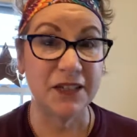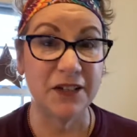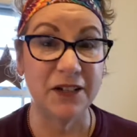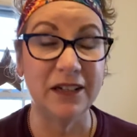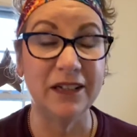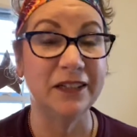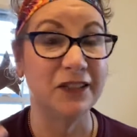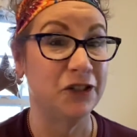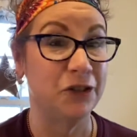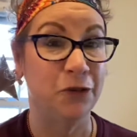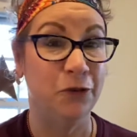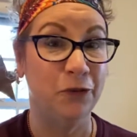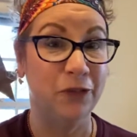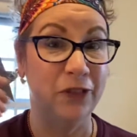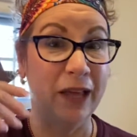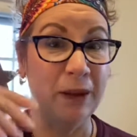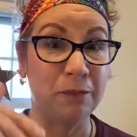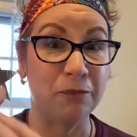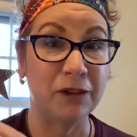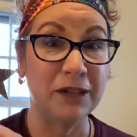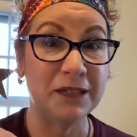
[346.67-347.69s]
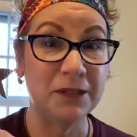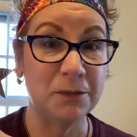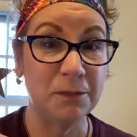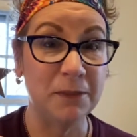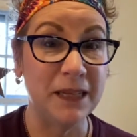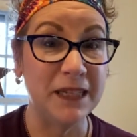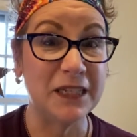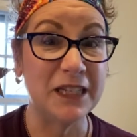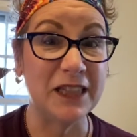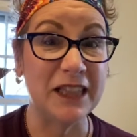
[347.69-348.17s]
So that brings
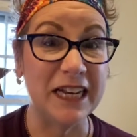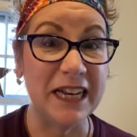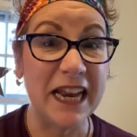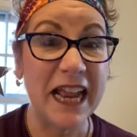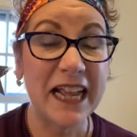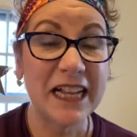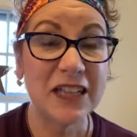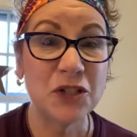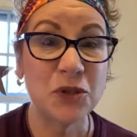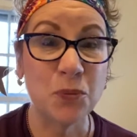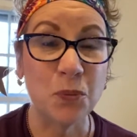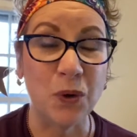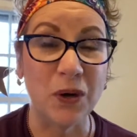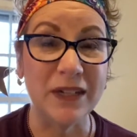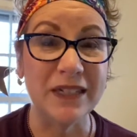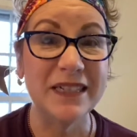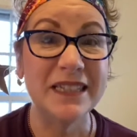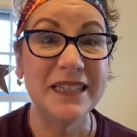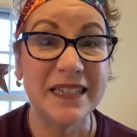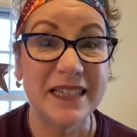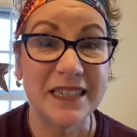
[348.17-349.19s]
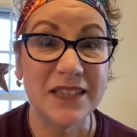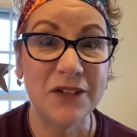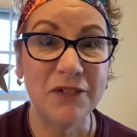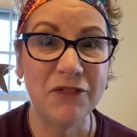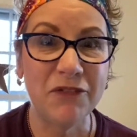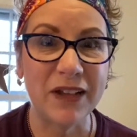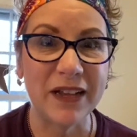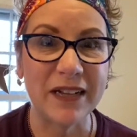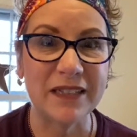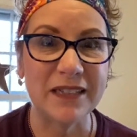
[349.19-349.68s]
me to the next one,
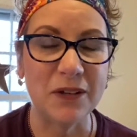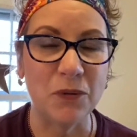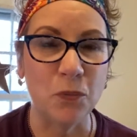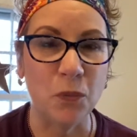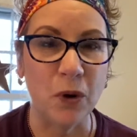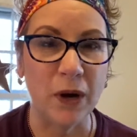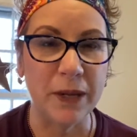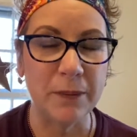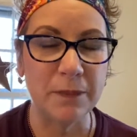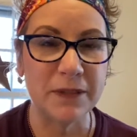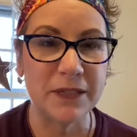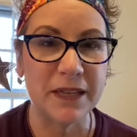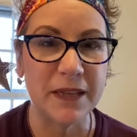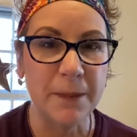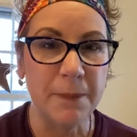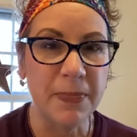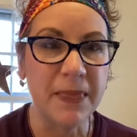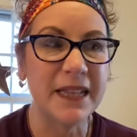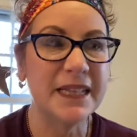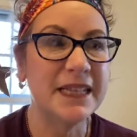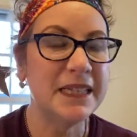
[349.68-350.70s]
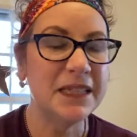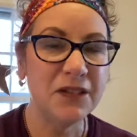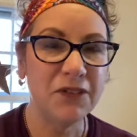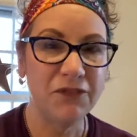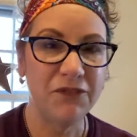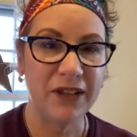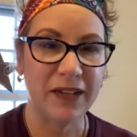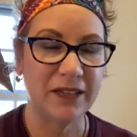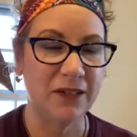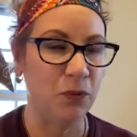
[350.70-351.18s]
disinfecting wipes.
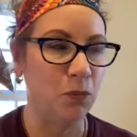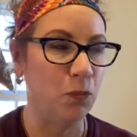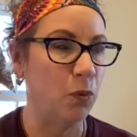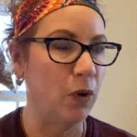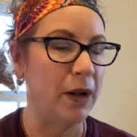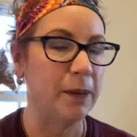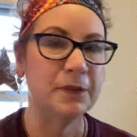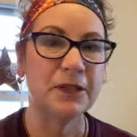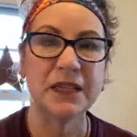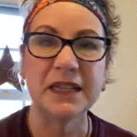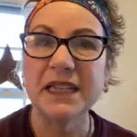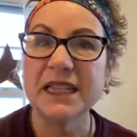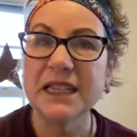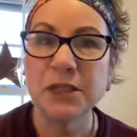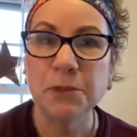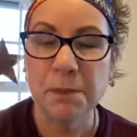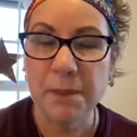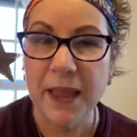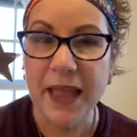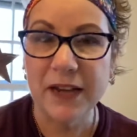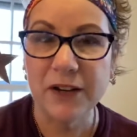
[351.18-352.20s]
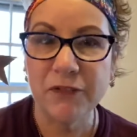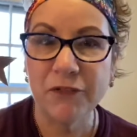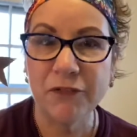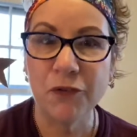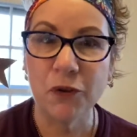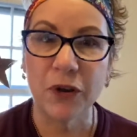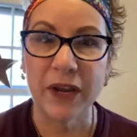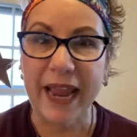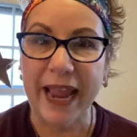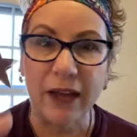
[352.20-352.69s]
Disinfecting wipes is meant for
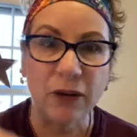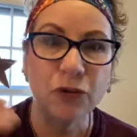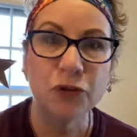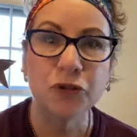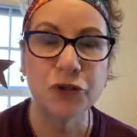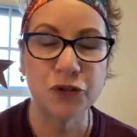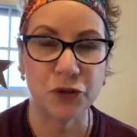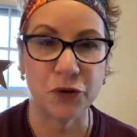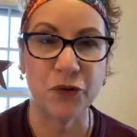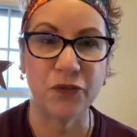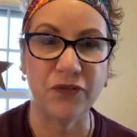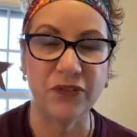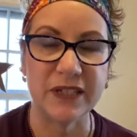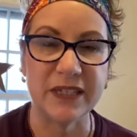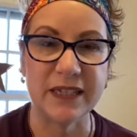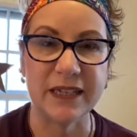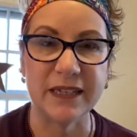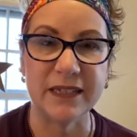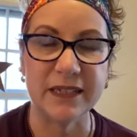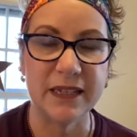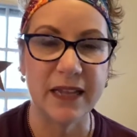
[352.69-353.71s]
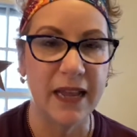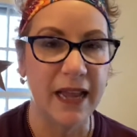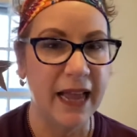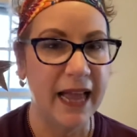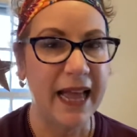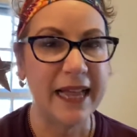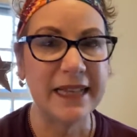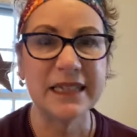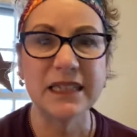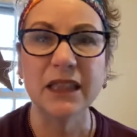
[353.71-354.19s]
counter surfaces,
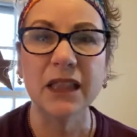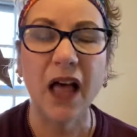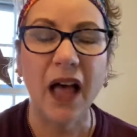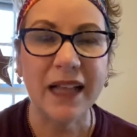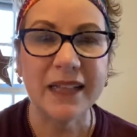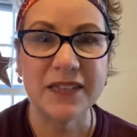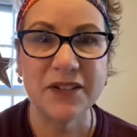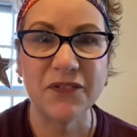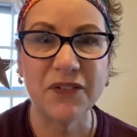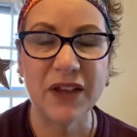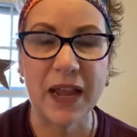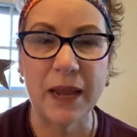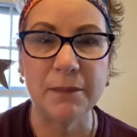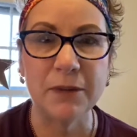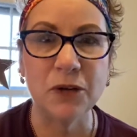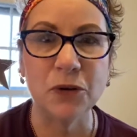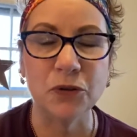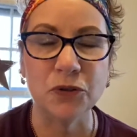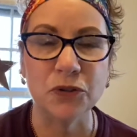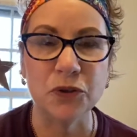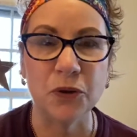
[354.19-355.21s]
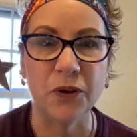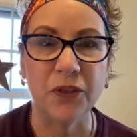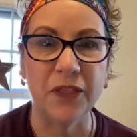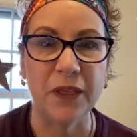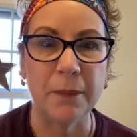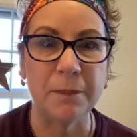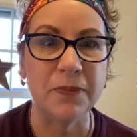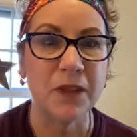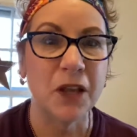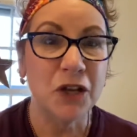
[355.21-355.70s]
has lots of chemicals on
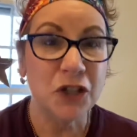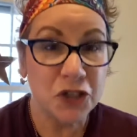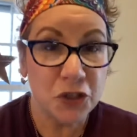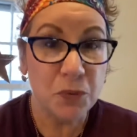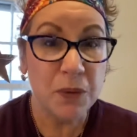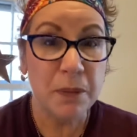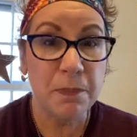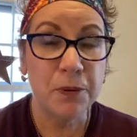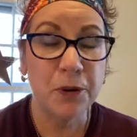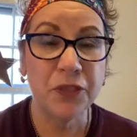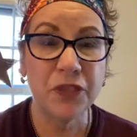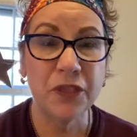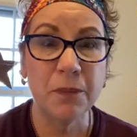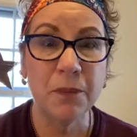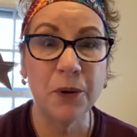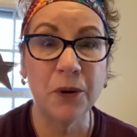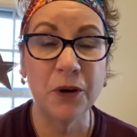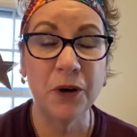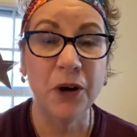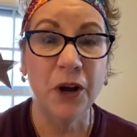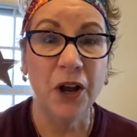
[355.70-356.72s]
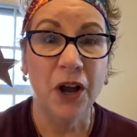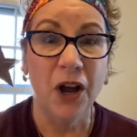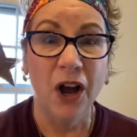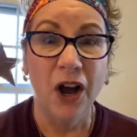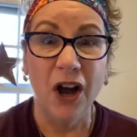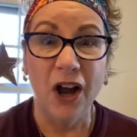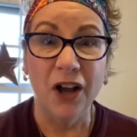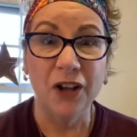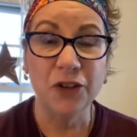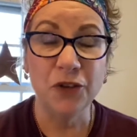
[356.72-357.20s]
them. Do we
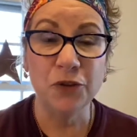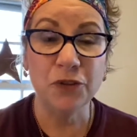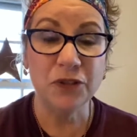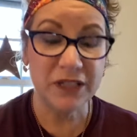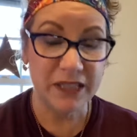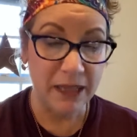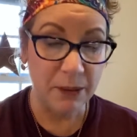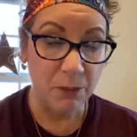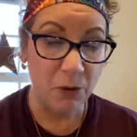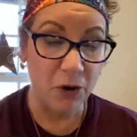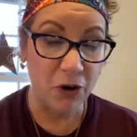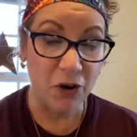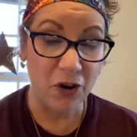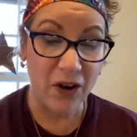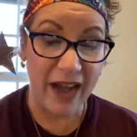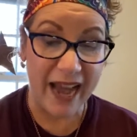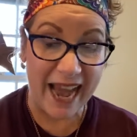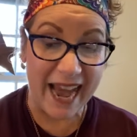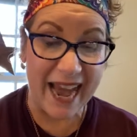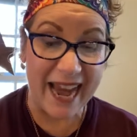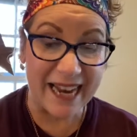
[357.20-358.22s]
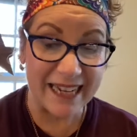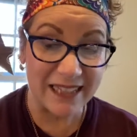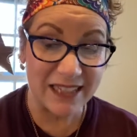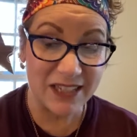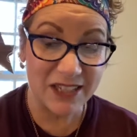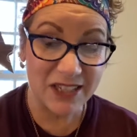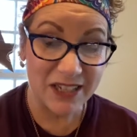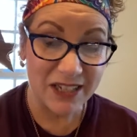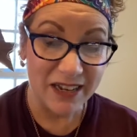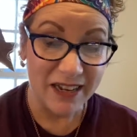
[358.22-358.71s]
use them on our
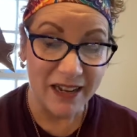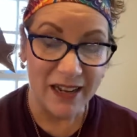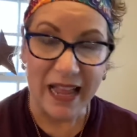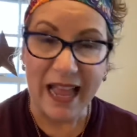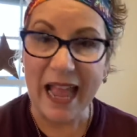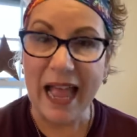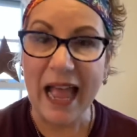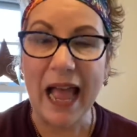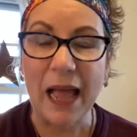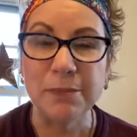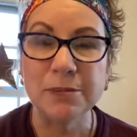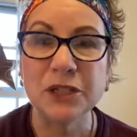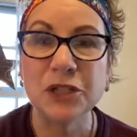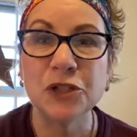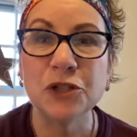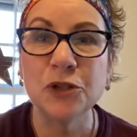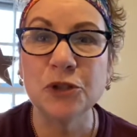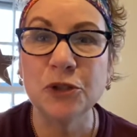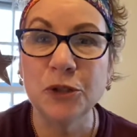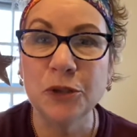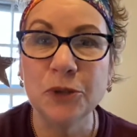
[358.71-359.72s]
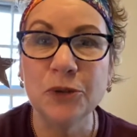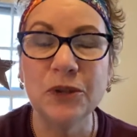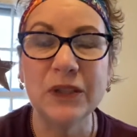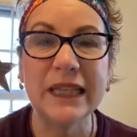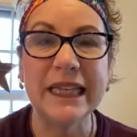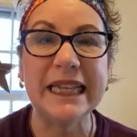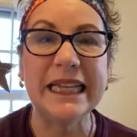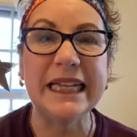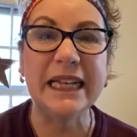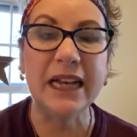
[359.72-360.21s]
hands?
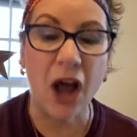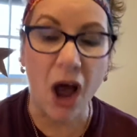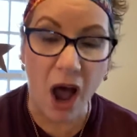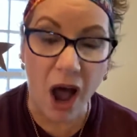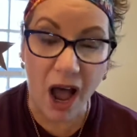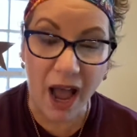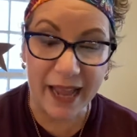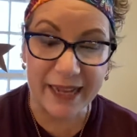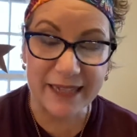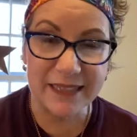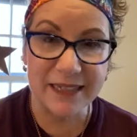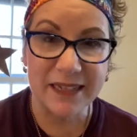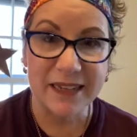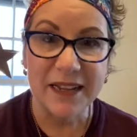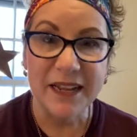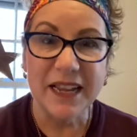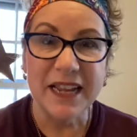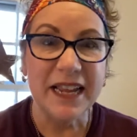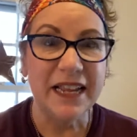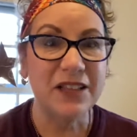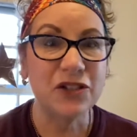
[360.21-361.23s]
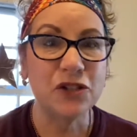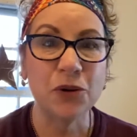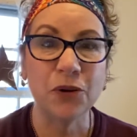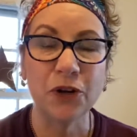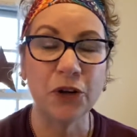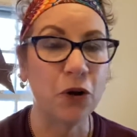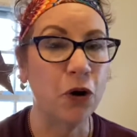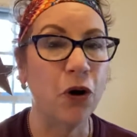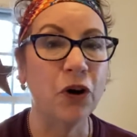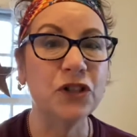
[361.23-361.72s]
Absolutely not. It's going to
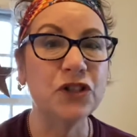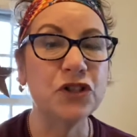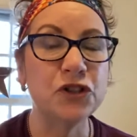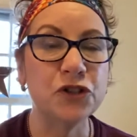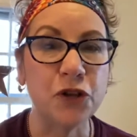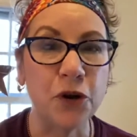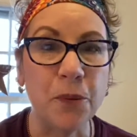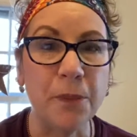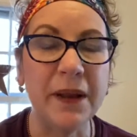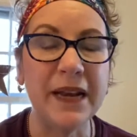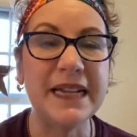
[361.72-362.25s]
cause so many